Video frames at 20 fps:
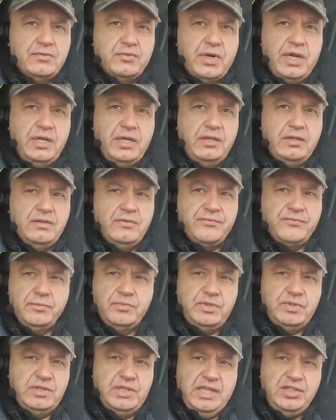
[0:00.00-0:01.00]
right?
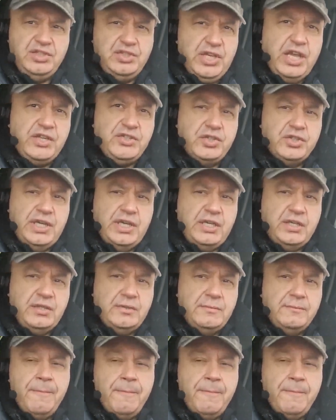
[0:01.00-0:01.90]
From then yesterday.